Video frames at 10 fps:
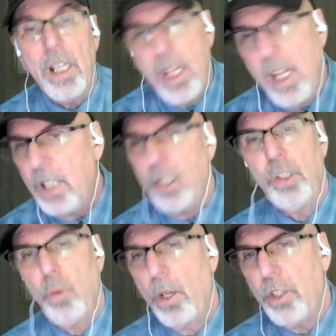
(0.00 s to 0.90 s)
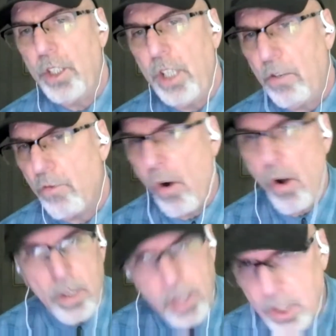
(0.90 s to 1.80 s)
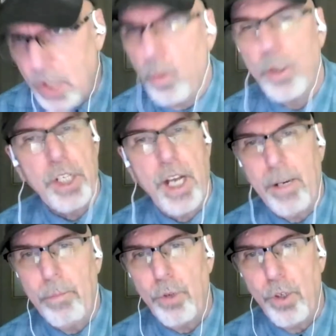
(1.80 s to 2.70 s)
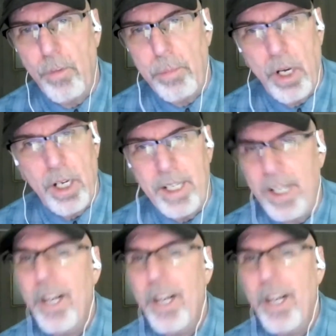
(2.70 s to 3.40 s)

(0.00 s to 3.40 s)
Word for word: this is what you did wrong, this is what you got to improve upon.